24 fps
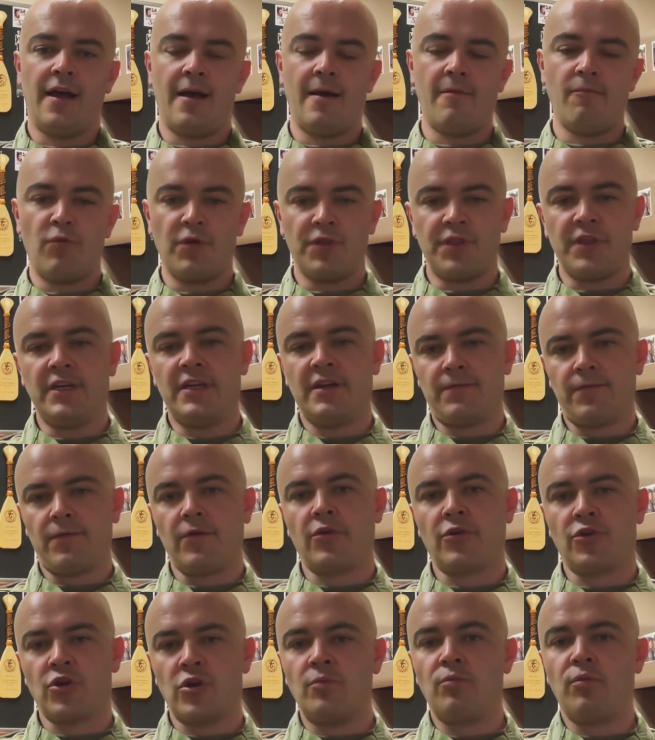with a different
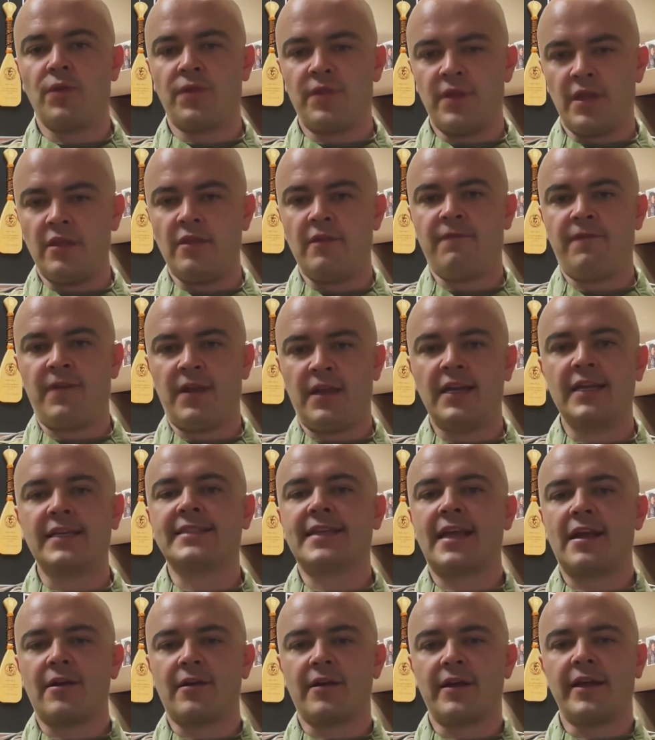group within the Phoenix
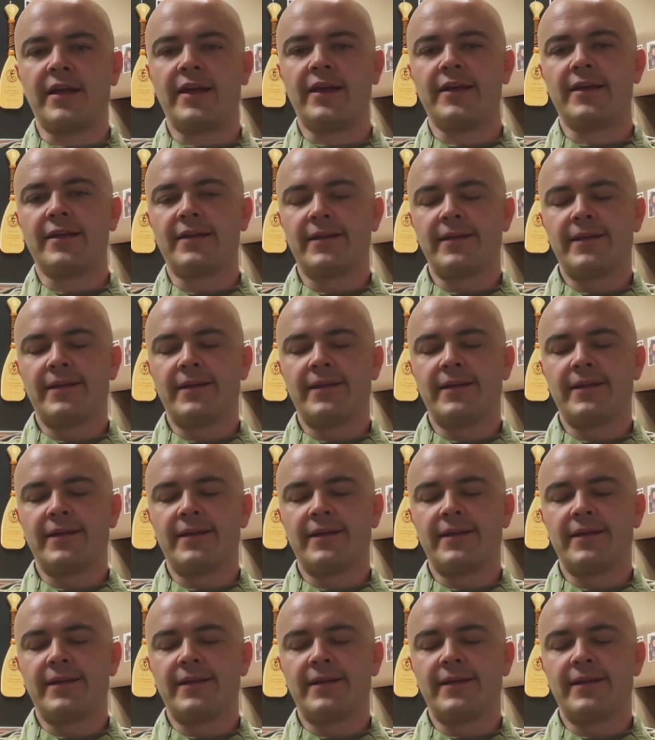area.